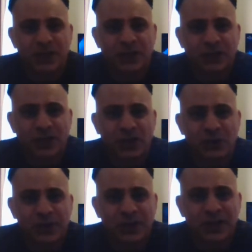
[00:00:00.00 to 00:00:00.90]

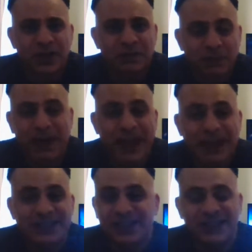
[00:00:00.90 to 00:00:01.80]
So the
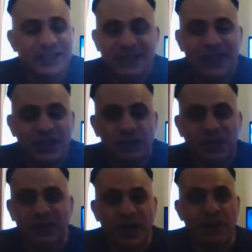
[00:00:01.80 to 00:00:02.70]
plan just continued,
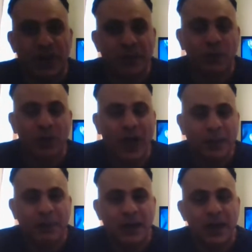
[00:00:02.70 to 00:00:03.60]
even though people weren't
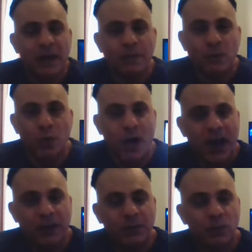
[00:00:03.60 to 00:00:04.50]
happy. But what
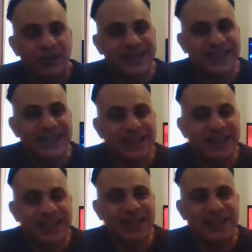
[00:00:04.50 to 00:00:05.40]
happened with the
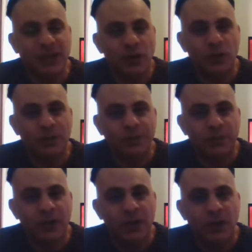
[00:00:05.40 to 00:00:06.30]
DCEU
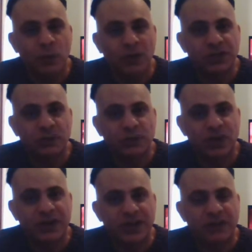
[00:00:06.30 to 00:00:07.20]
was it was
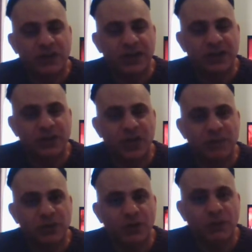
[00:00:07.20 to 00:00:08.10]
very different in
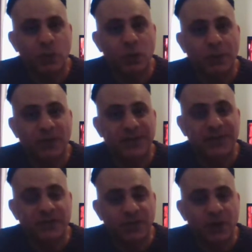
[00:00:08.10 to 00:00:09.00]
terms of Warner Brothers
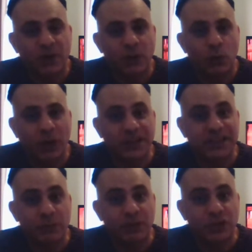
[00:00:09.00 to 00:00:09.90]
interfering once
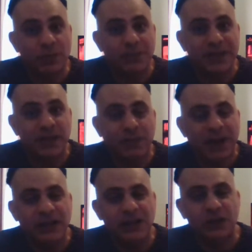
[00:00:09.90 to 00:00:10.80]
there were so many
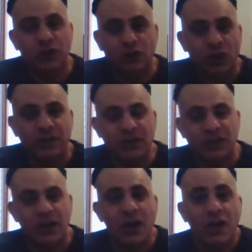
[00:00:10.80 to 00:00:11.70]
complaints and
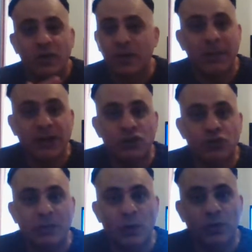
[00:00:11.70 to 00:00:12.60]
controversies from the
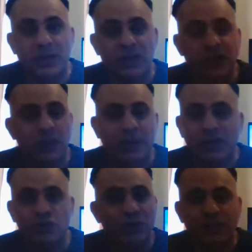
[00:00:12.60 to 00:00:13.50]
mainstream audience and the
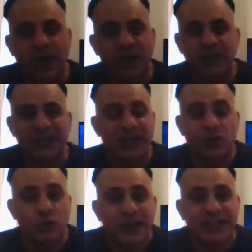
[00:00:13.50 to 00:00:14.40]
mainstream pundits and
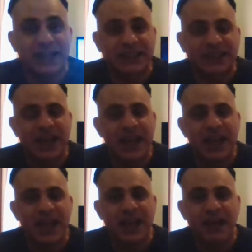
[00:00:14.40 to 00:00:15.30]
critics.
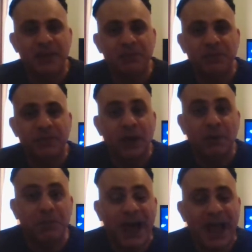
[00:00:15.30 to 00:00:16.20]
But
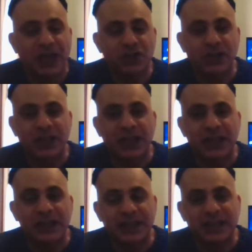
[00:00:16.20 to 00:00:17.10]

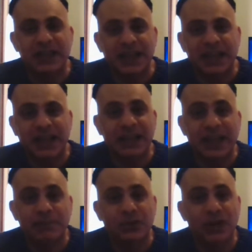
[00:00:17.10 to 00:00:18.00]
actually,
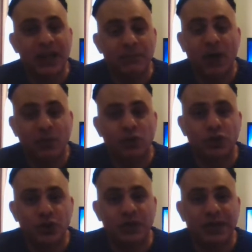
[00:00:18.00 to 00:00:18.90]
Disney and Marvel
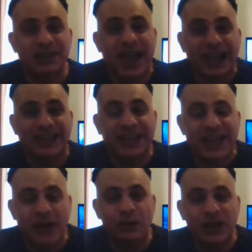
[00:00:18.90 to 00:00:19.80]
Studios actually
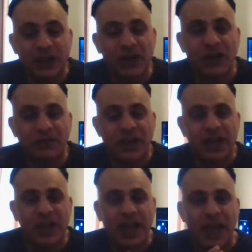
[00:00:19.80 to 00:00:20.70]
held their nerve.
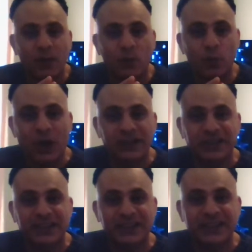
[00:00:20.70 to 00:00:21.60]
And
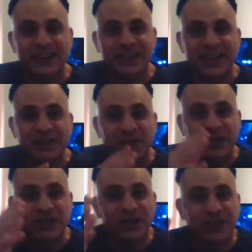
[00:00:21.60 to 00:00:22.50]
once the
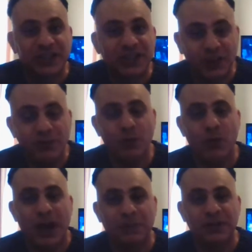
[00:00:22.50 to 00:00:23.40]
Avengers Assemble
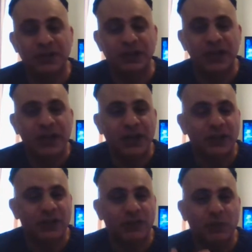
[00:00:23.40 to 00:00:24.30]
happened,
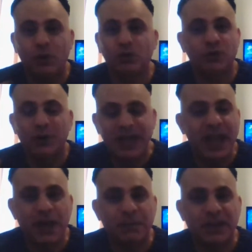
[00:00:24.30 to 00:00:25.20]
the rewards were
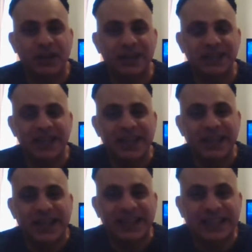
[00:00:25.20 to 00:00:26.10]
there because
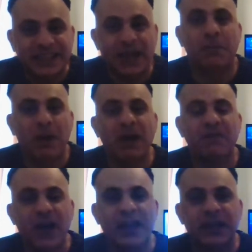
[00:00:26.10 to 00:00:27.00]
they stuck by
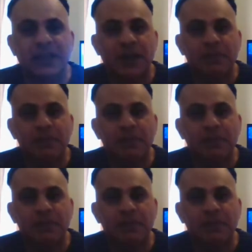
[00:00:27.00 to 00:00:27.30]
Feige.